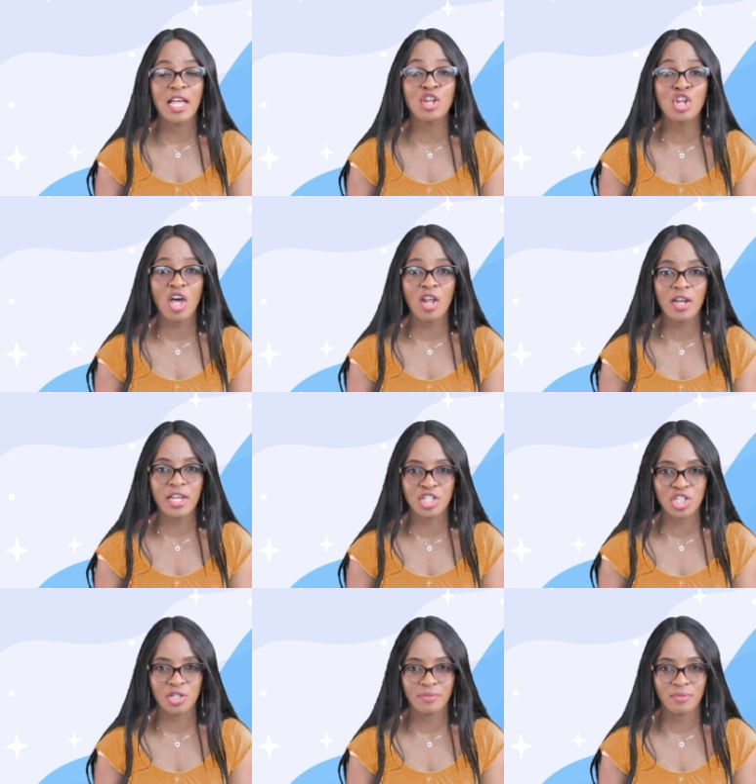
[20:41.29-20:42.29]

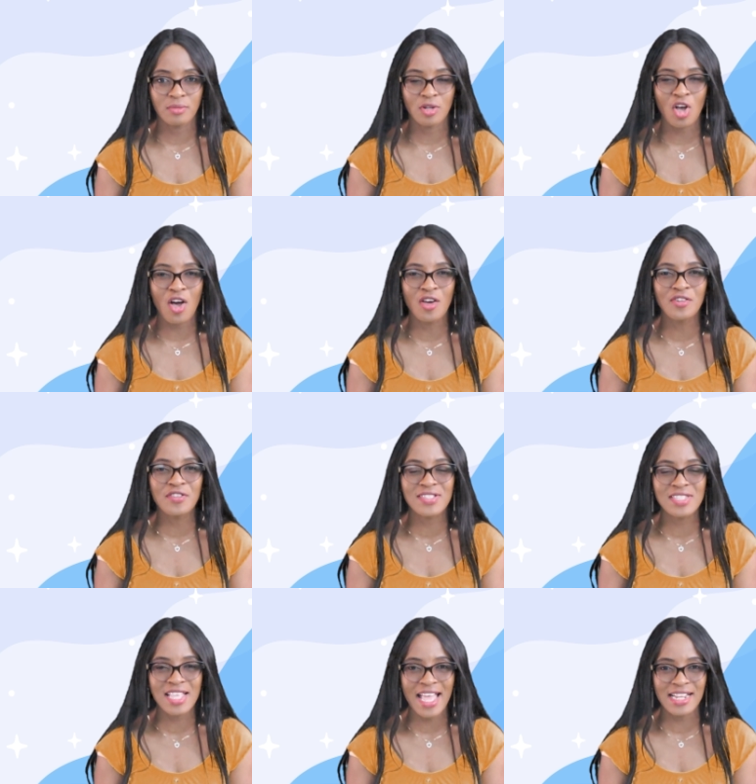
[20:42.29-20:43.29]
Knowledge,
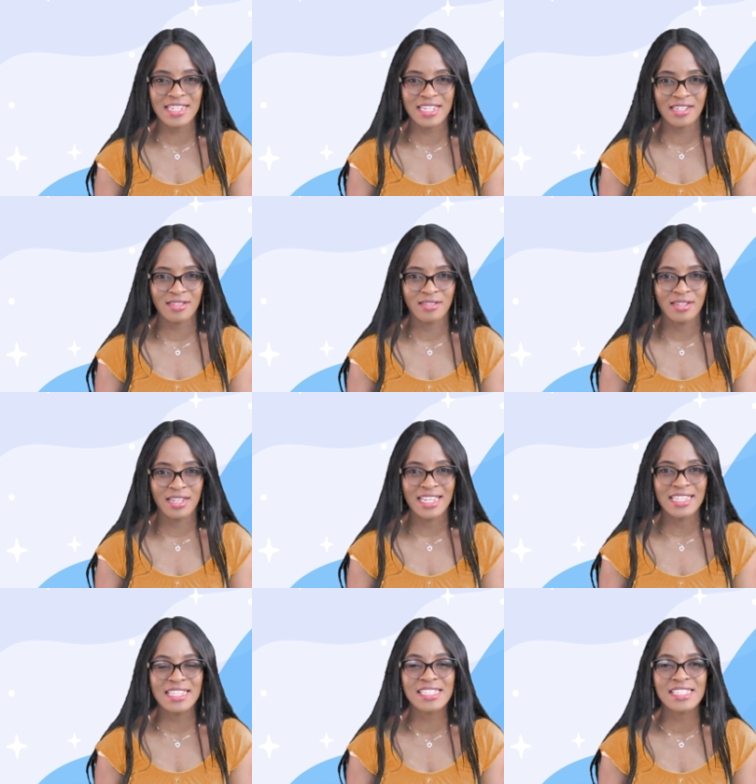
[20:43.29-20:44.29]
understanding,
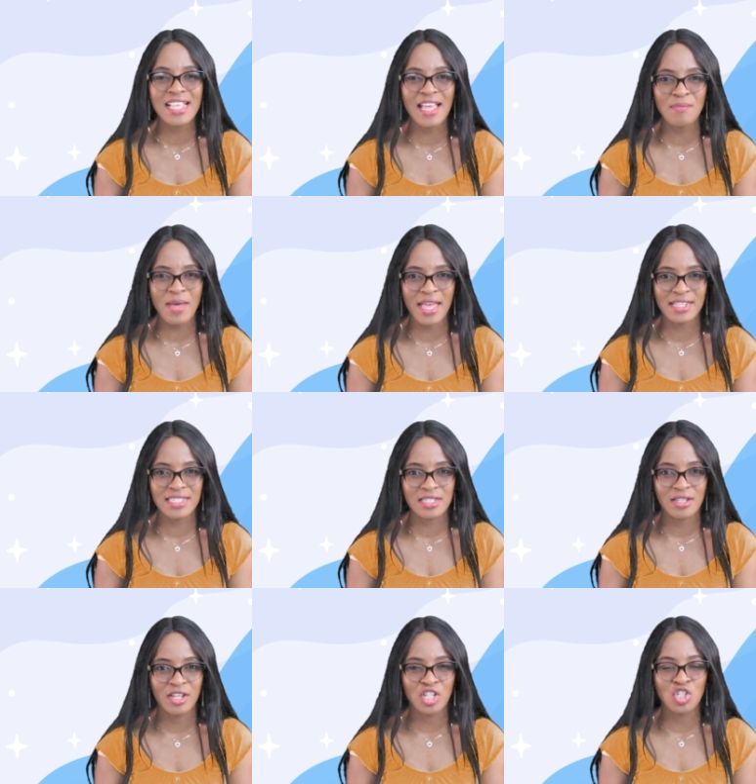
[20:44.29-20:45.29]
discernment,
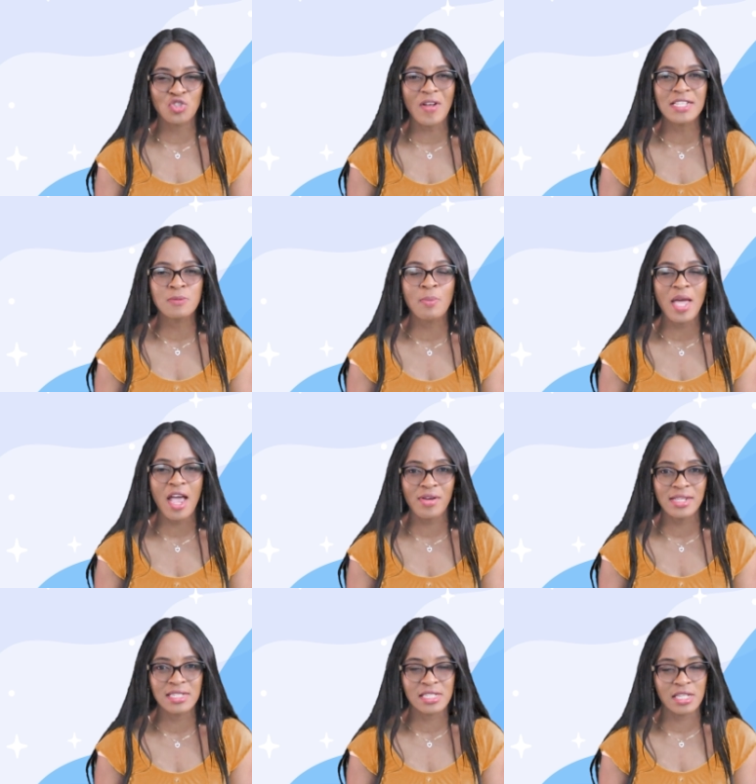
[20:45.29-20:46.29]

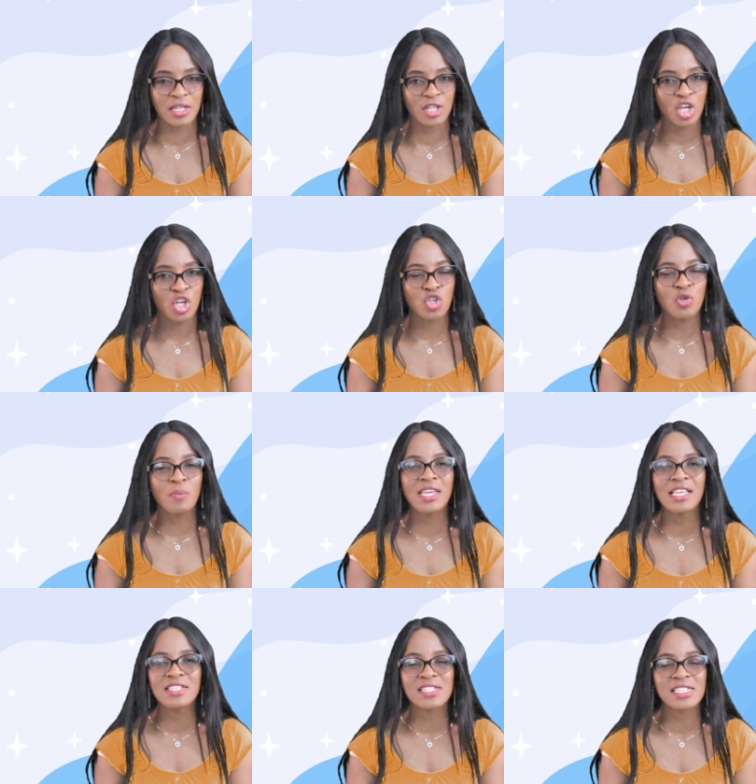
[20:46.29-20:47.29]
transparency. You
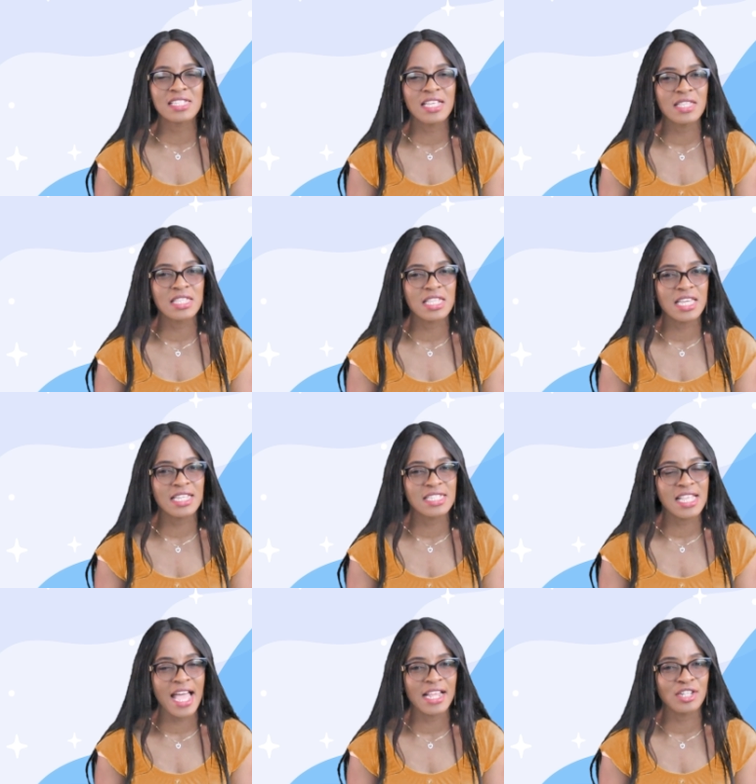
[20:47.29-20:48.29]
begin to see things
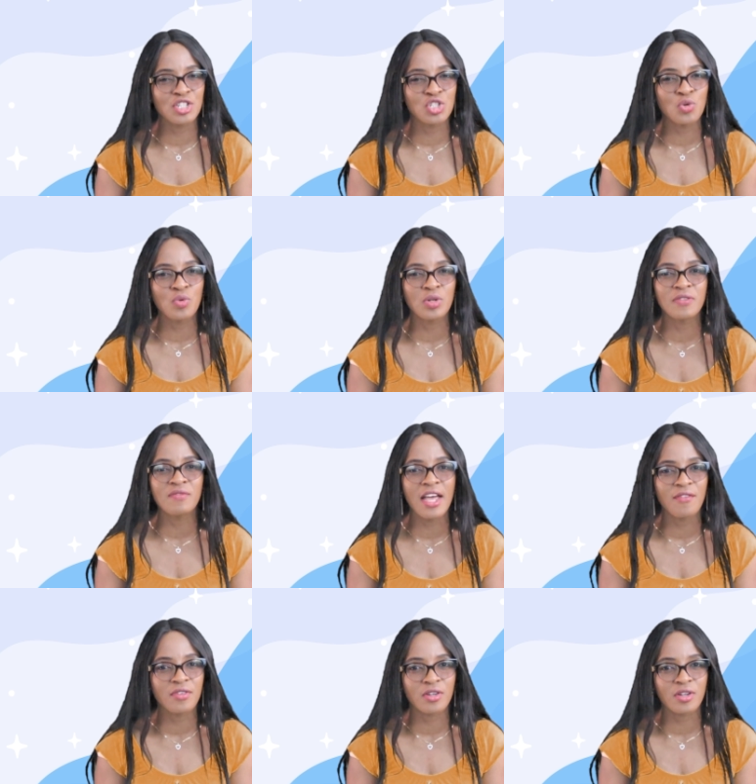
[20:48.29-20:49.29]
that you would have
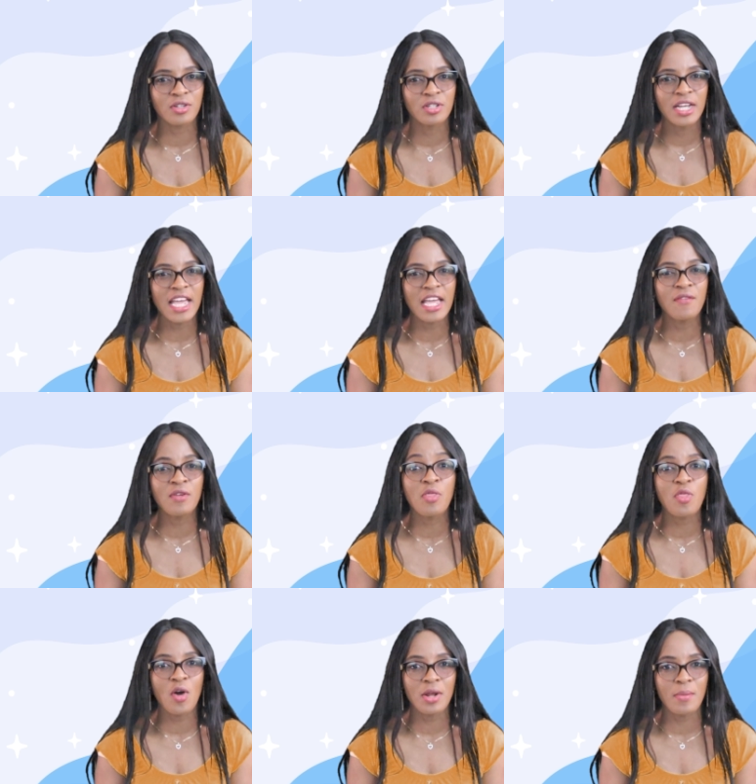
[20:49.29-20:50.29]
never even
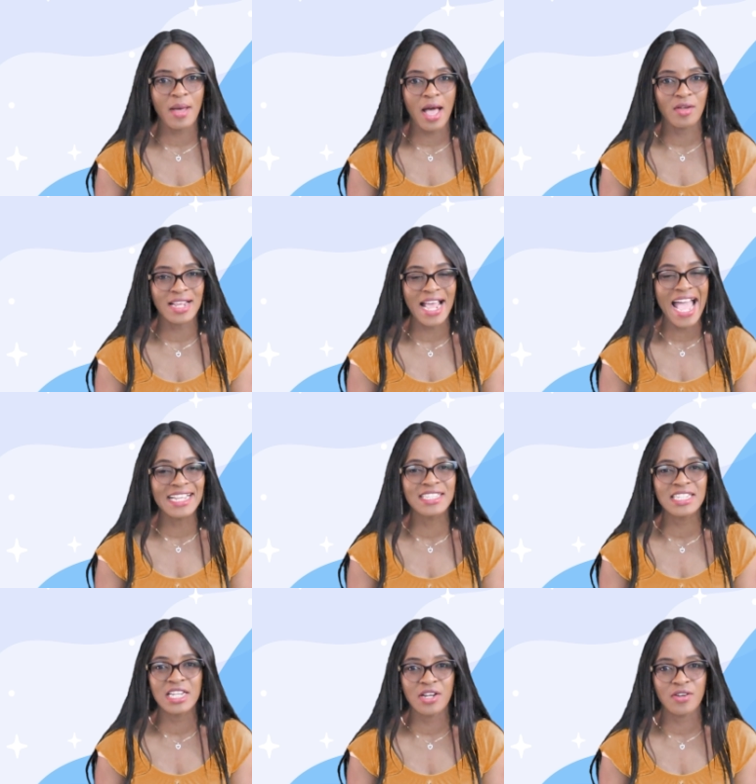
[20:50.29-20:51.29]
thought about,
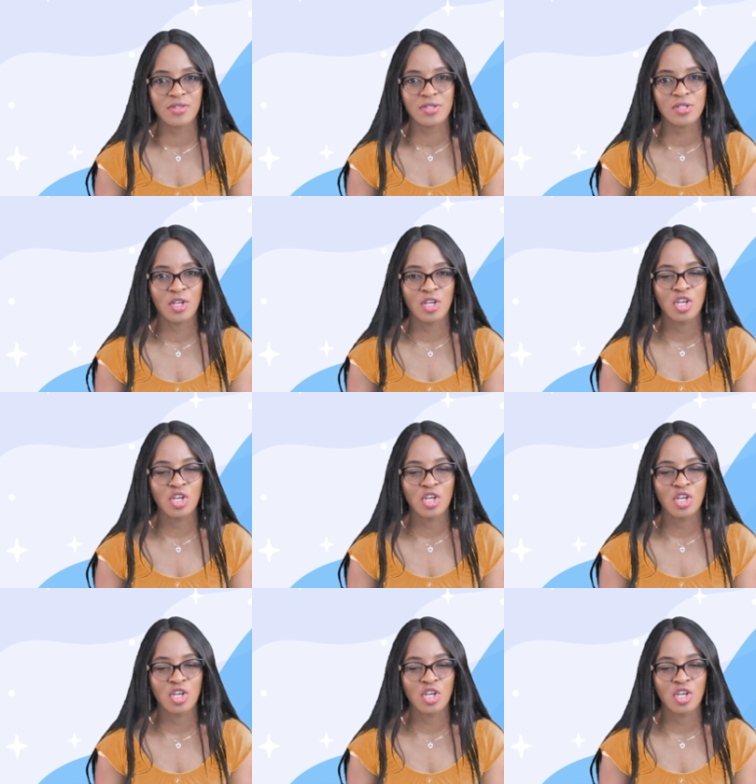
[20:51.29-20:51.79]
ideas.